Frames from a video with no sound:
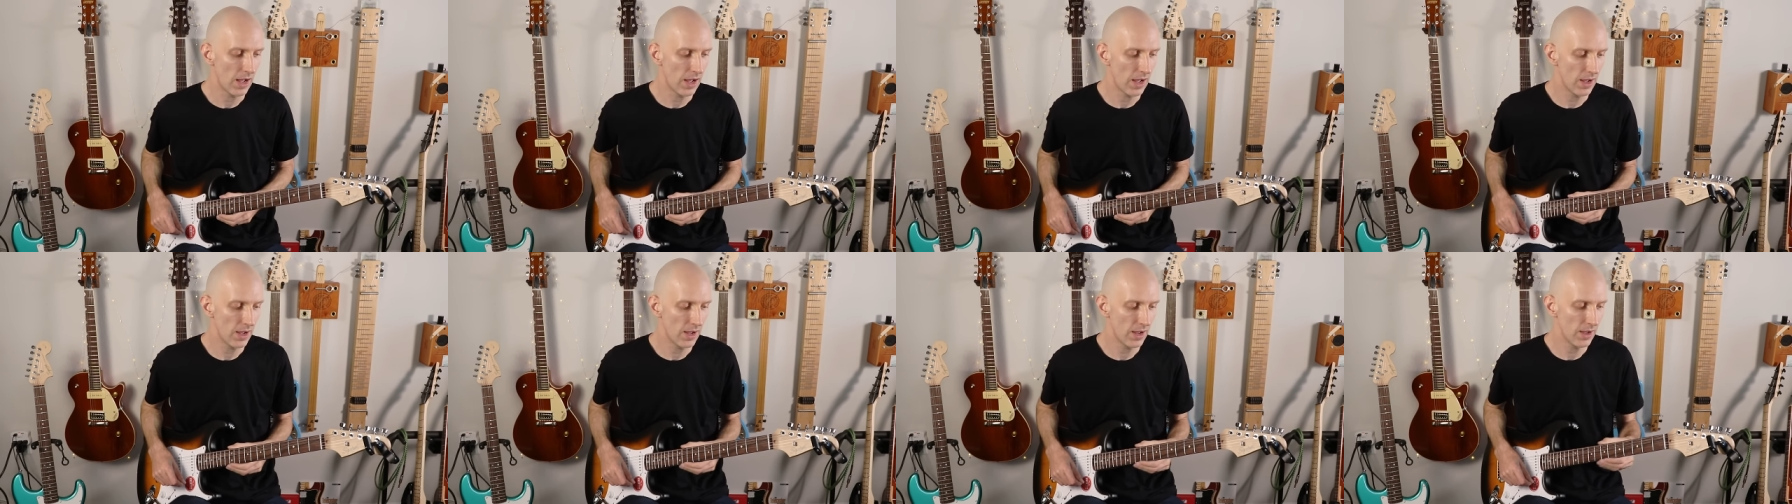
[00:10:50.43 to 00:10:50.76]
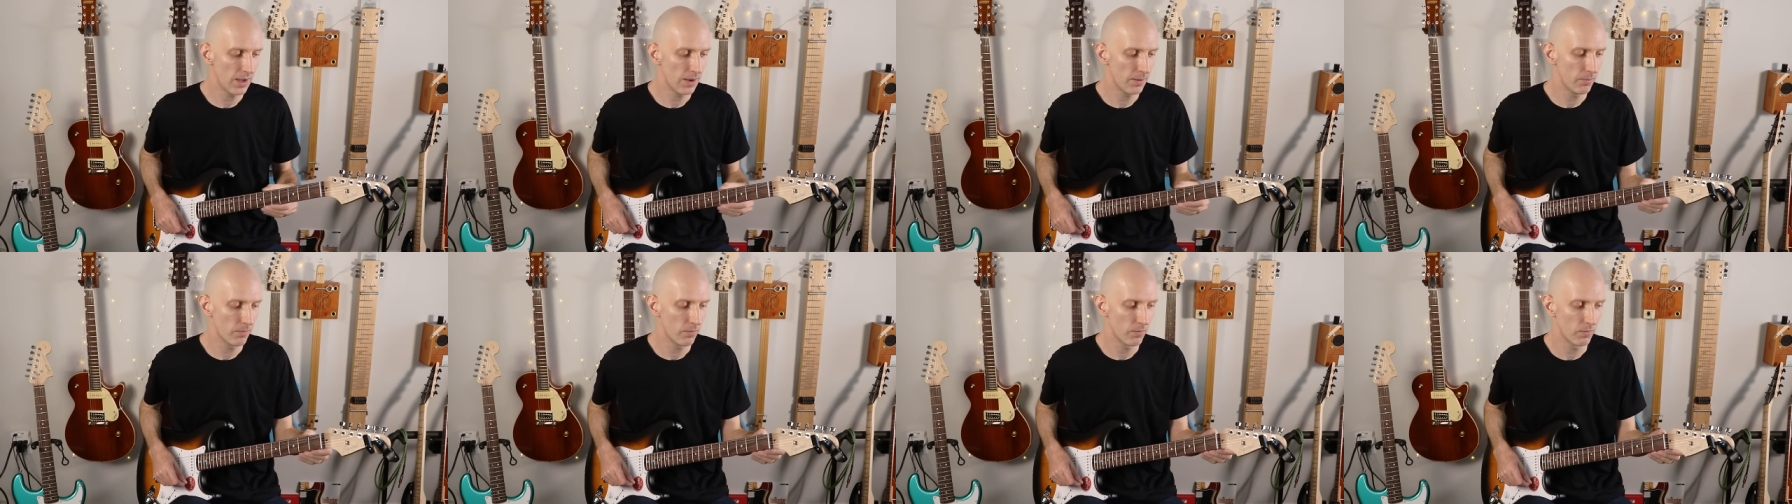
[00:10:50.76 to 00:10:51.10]

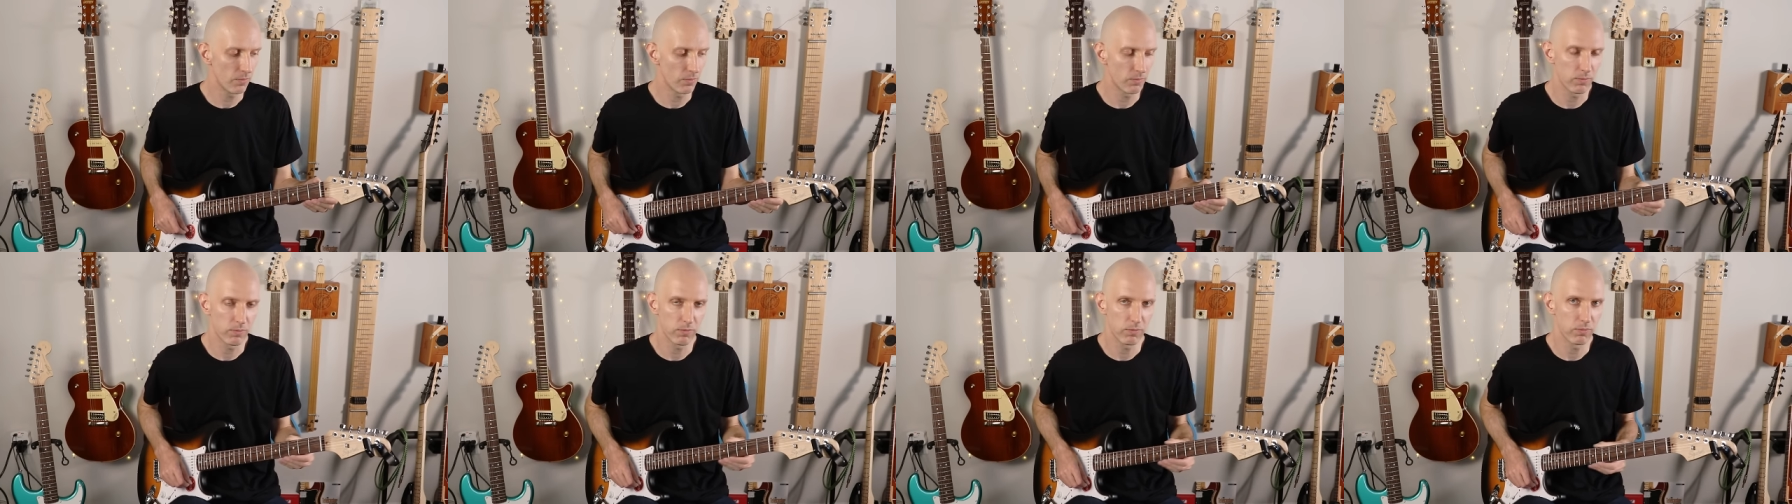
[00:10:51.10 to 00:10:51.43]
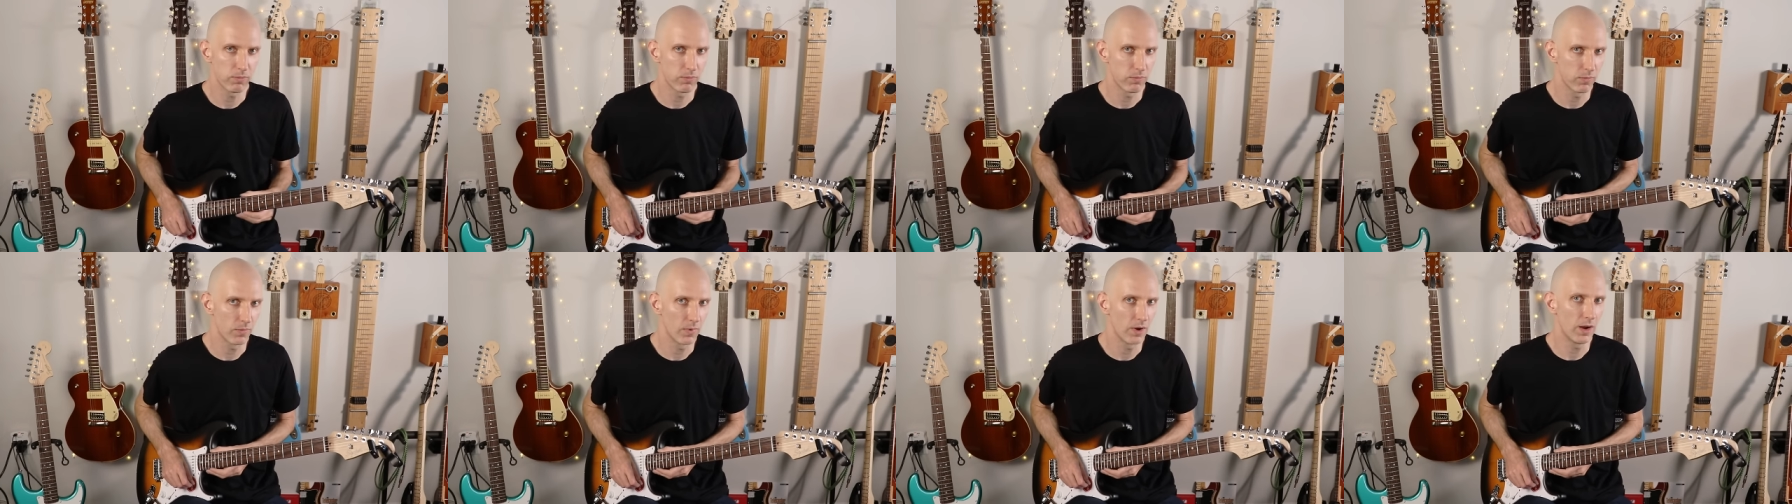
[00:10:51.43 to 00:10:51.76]
I'm
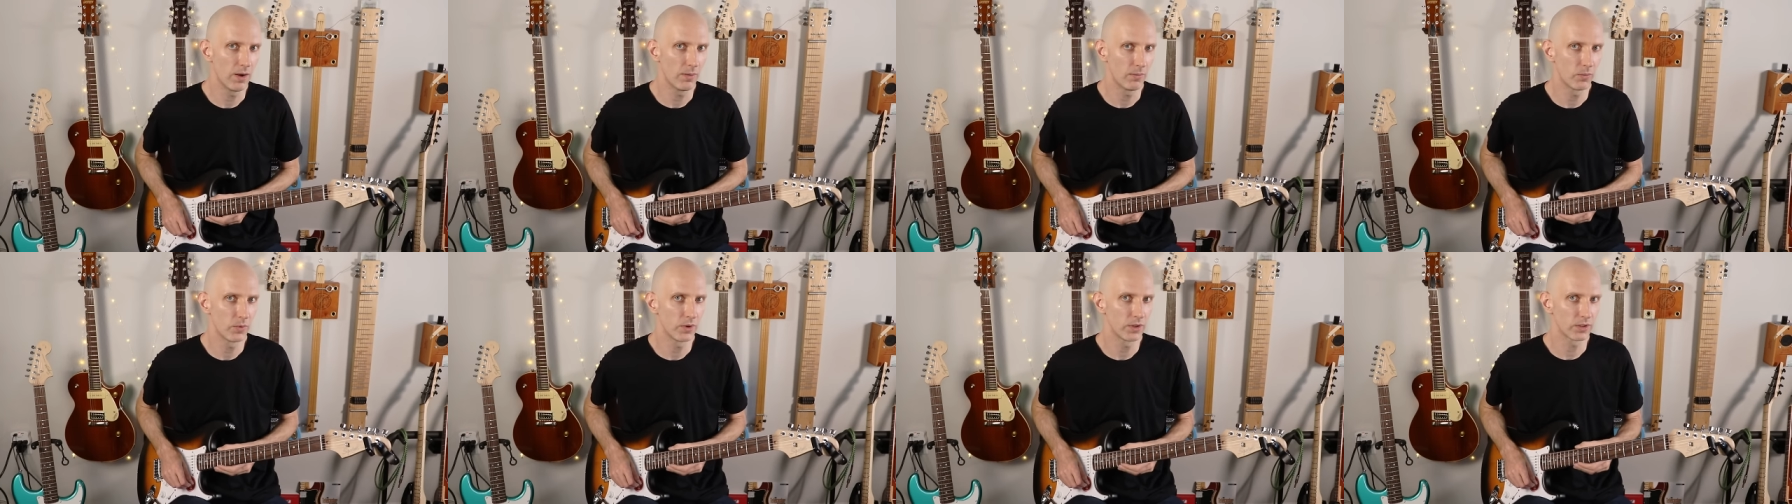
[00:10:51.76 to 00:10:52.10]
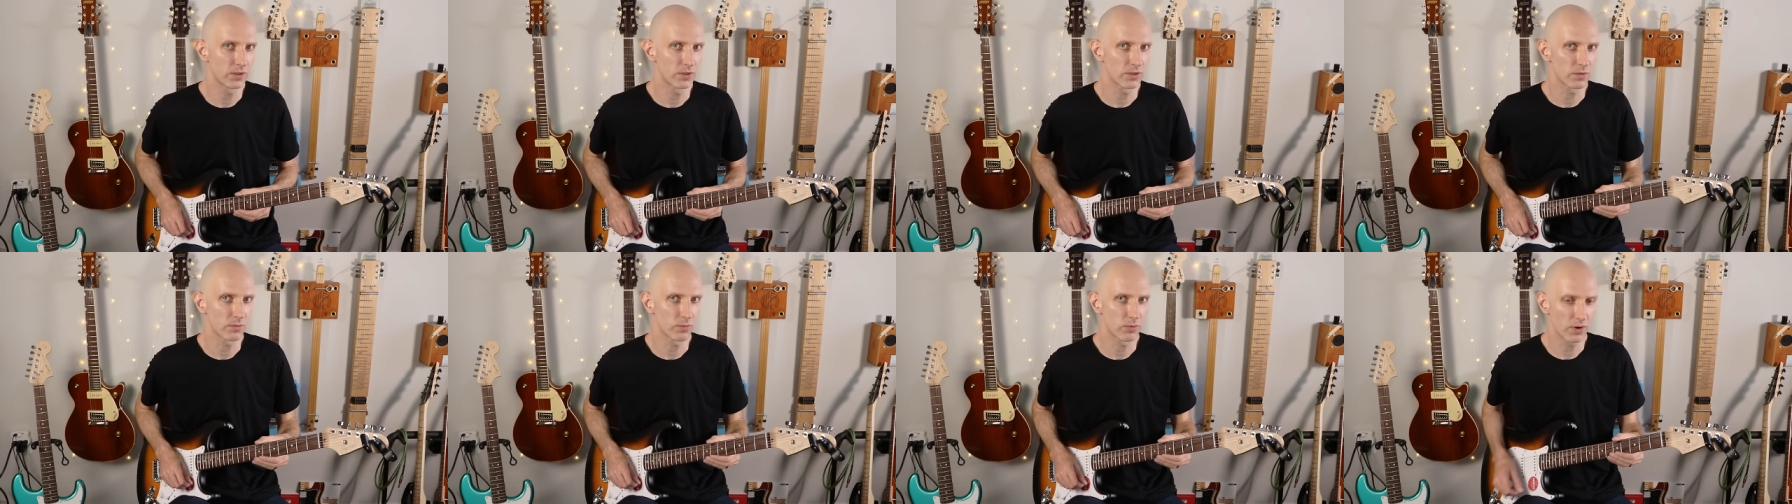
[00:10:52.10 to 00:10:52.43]

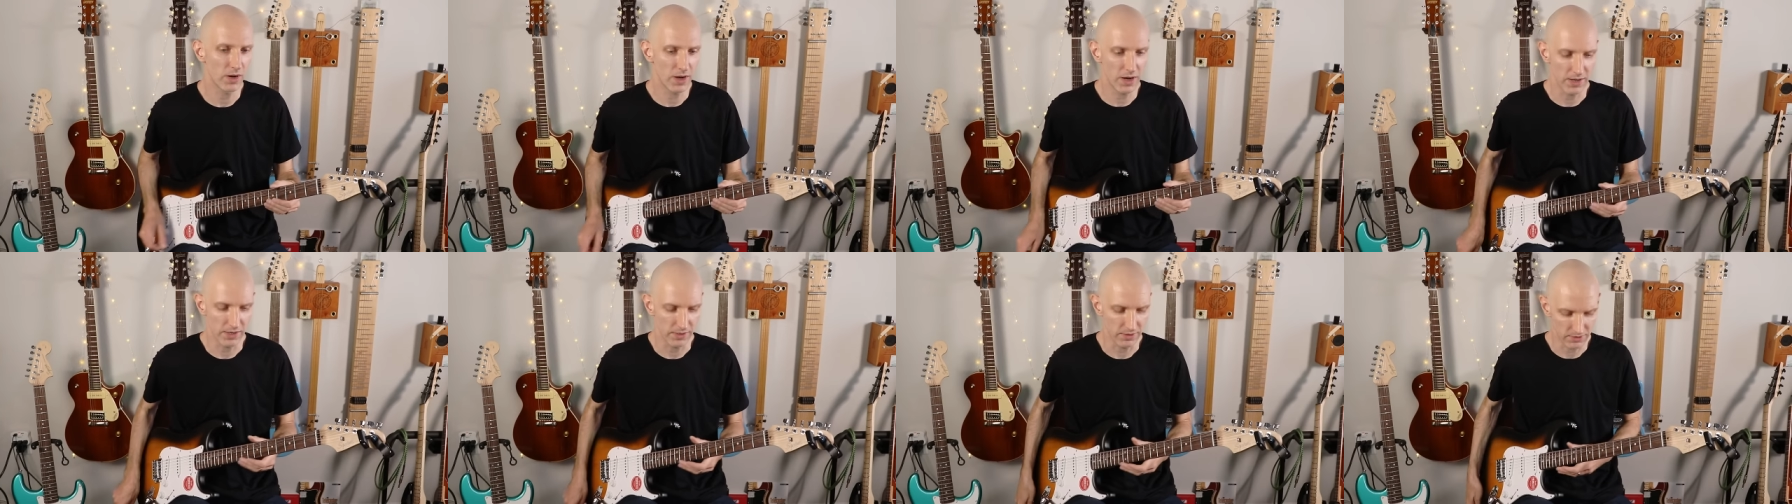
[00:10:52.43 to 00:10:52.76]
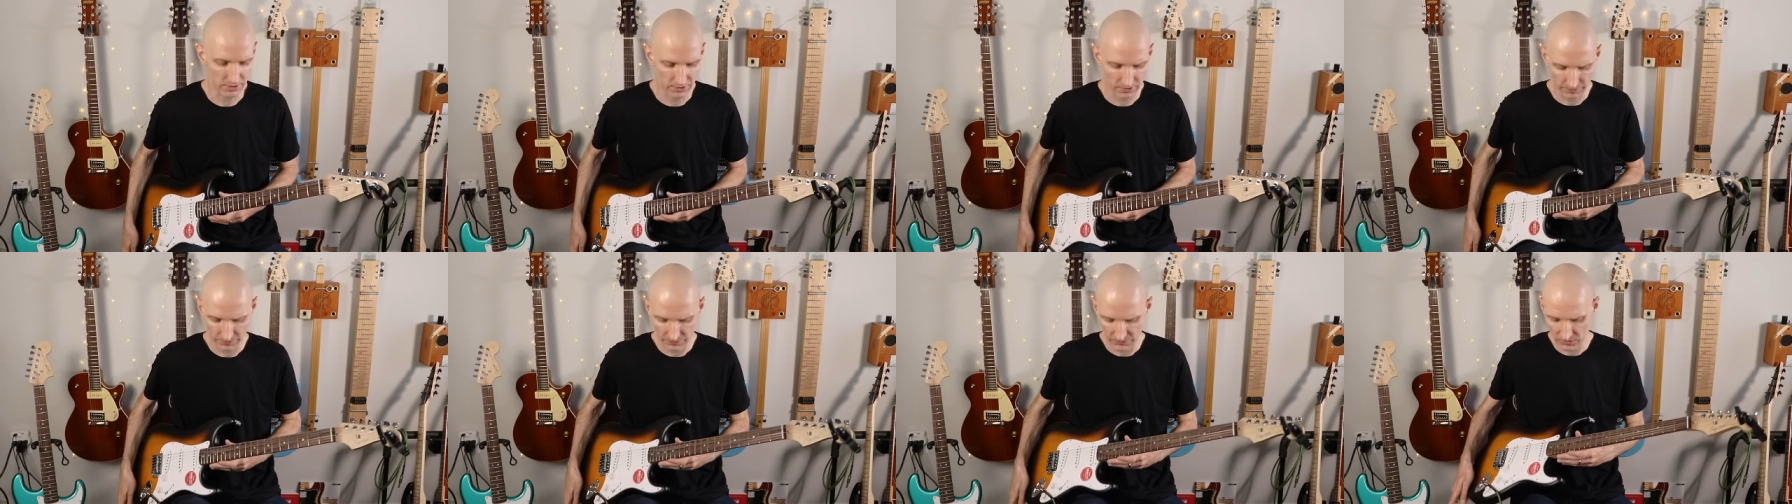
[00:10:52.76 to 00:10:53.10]
really
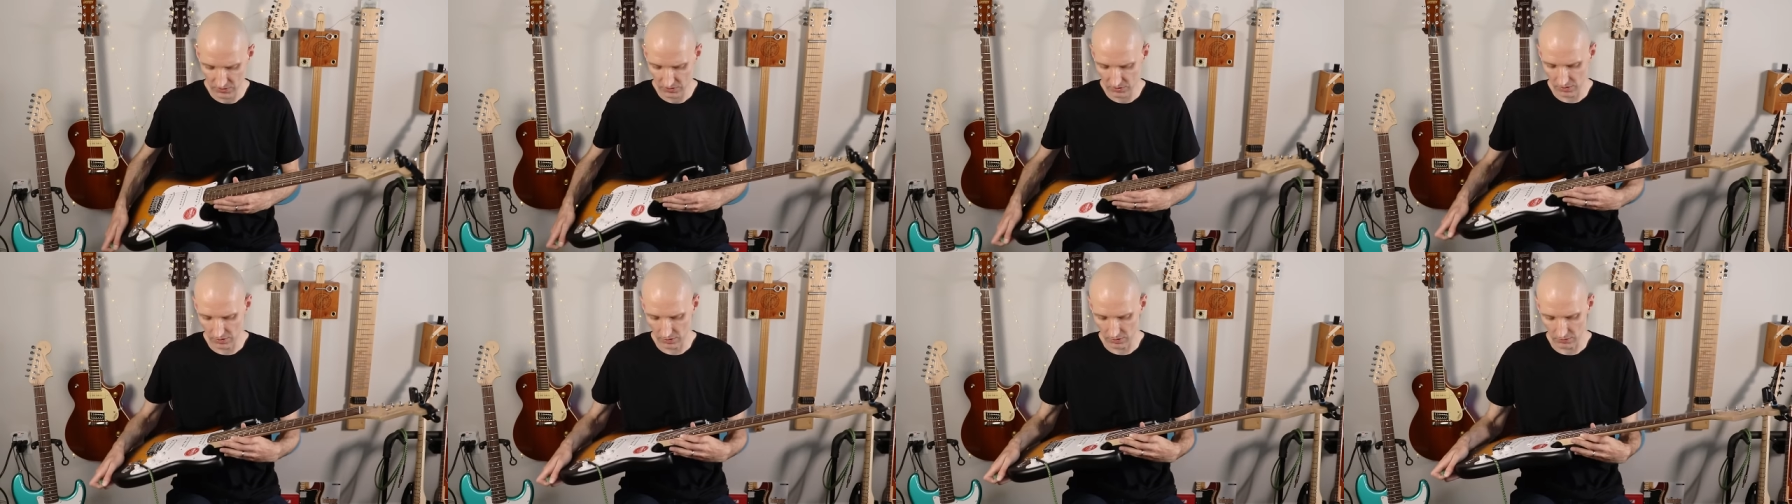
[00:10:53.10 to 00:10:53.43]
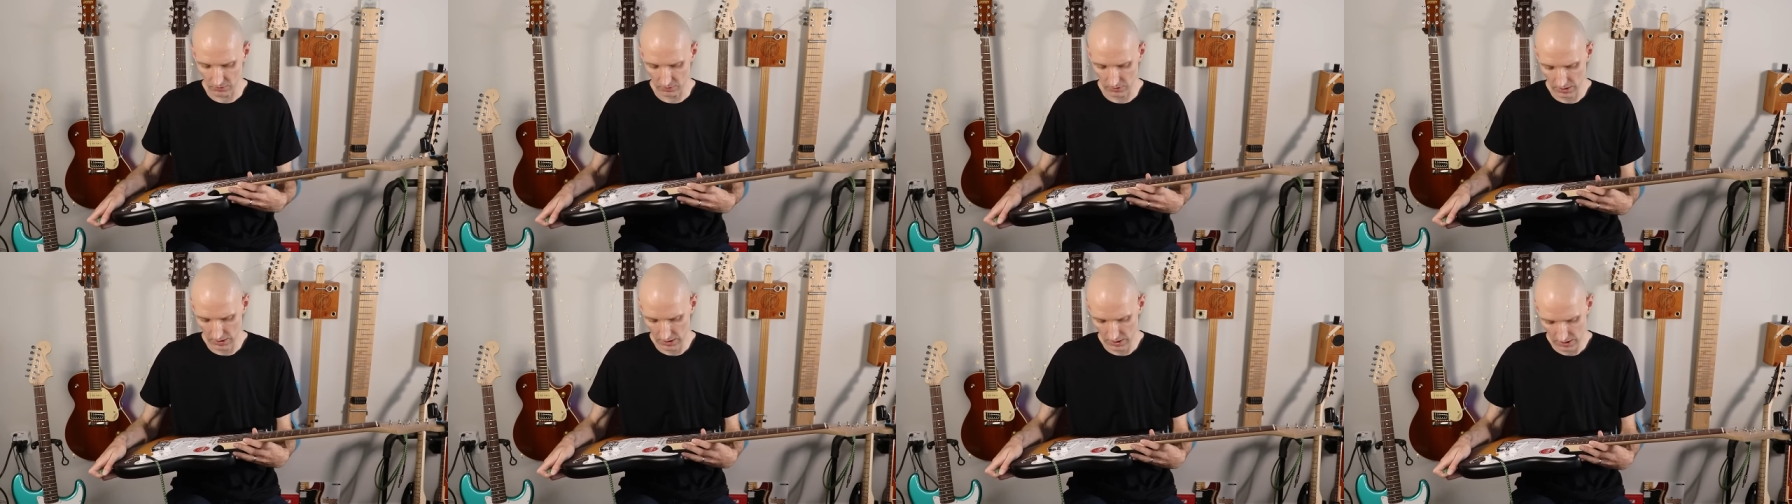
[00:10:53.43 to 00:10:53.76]
surprised.
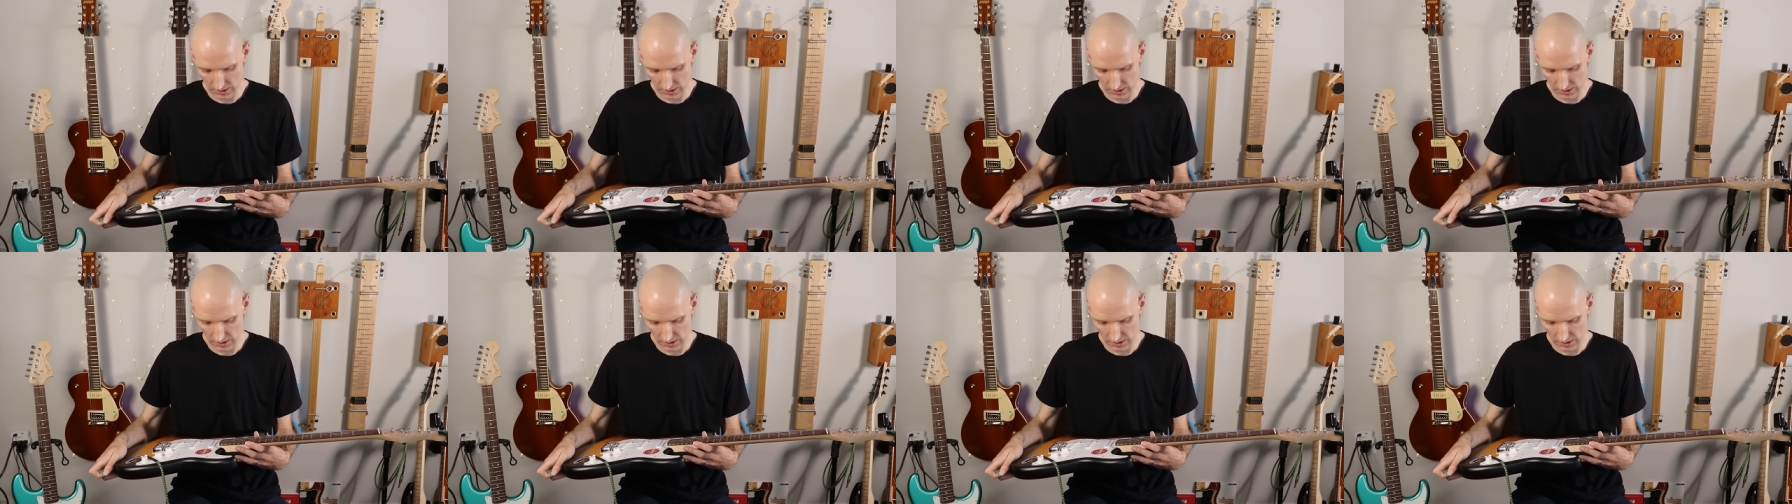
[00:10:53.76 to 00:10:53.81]
So